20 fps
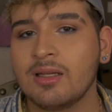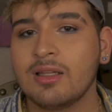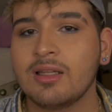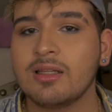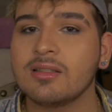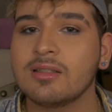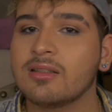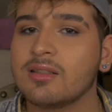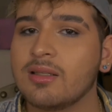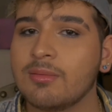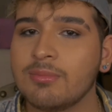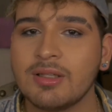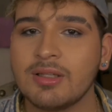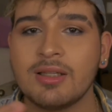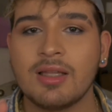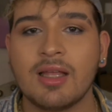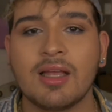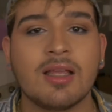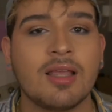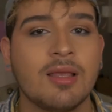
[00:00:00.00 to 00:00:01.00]
This is something
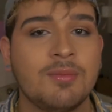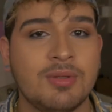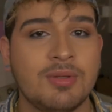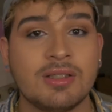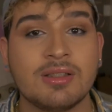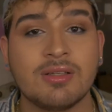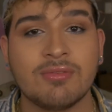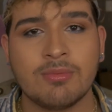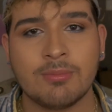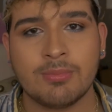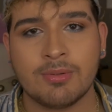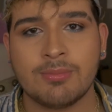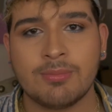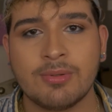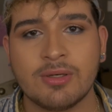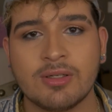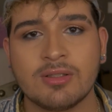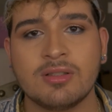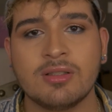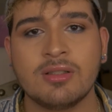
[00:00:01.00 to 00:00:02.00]
that can be different per
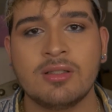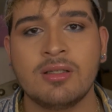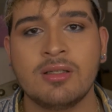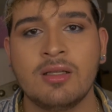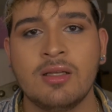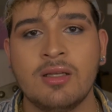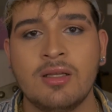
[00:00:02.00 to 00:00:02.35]
person,